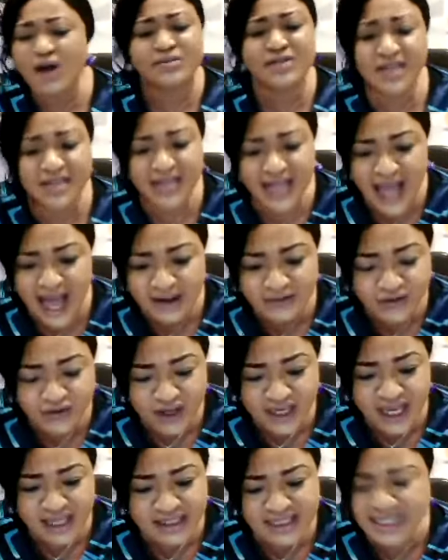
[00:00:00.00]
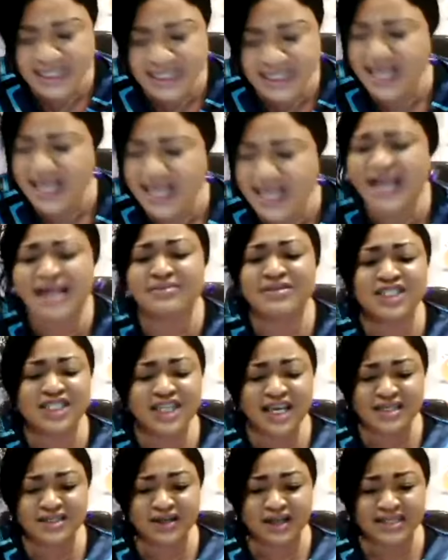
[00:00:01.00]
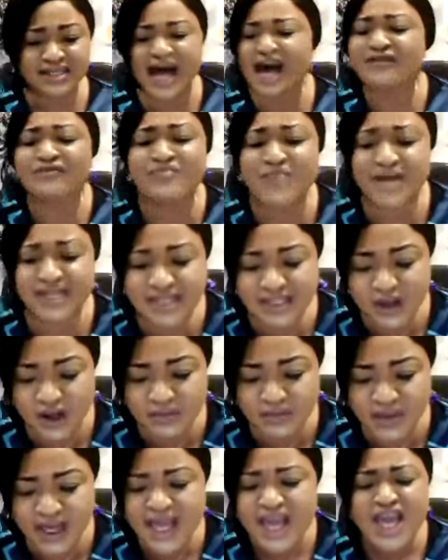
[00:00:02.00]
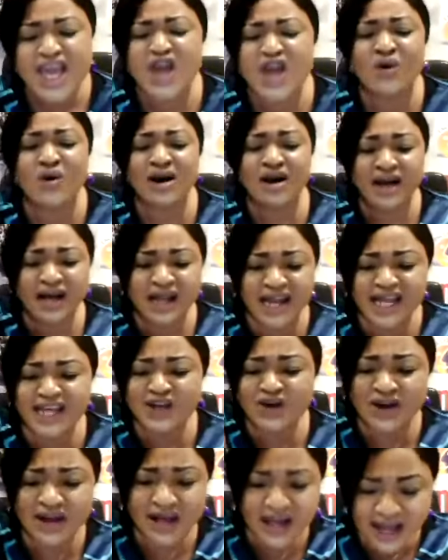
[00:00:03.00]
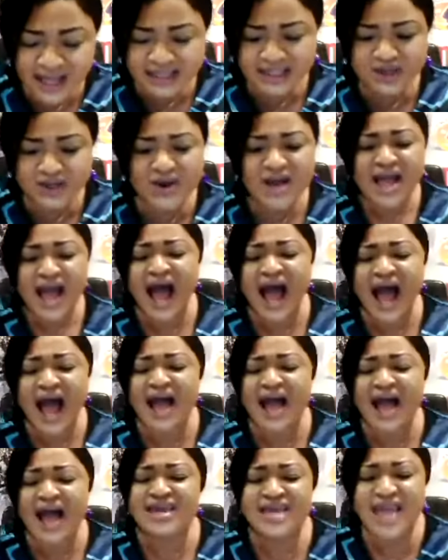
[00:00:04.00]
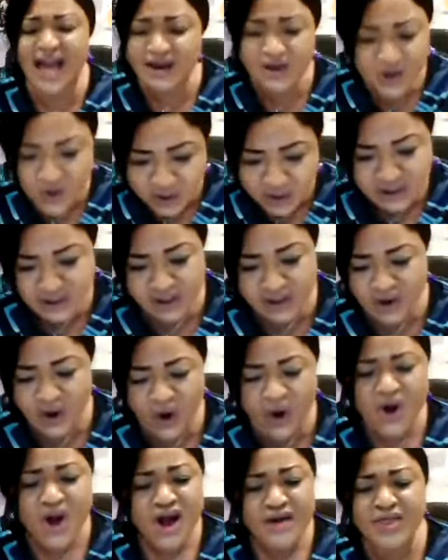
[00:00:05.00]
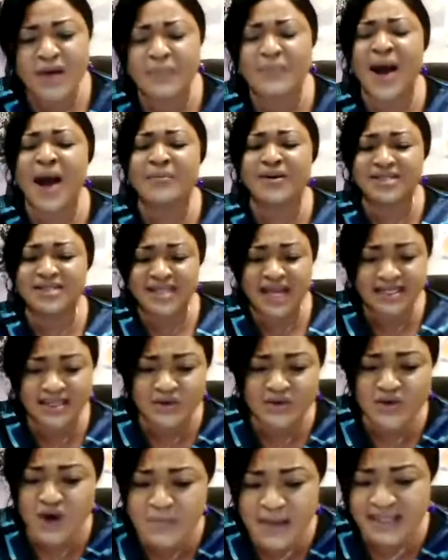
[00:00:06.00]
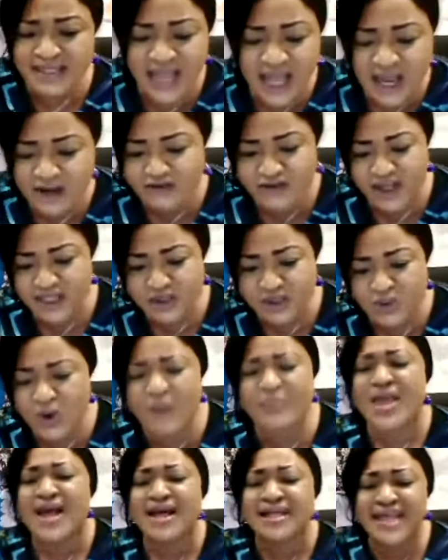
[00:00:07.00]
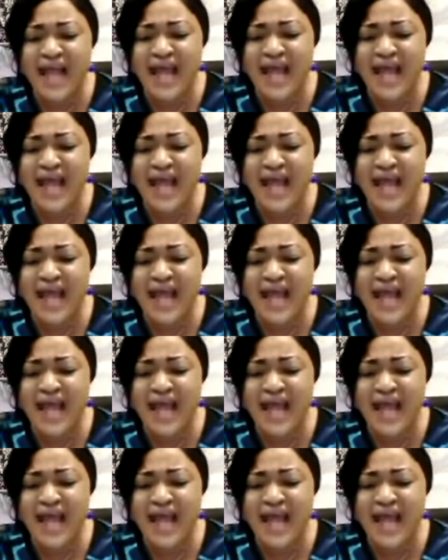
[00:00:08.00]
Come to the advocate. Tell him, Jesus, have mercy on me. He will clean you, cleanse you, and you are good to go. The Bible says in Romans 8 verse 1,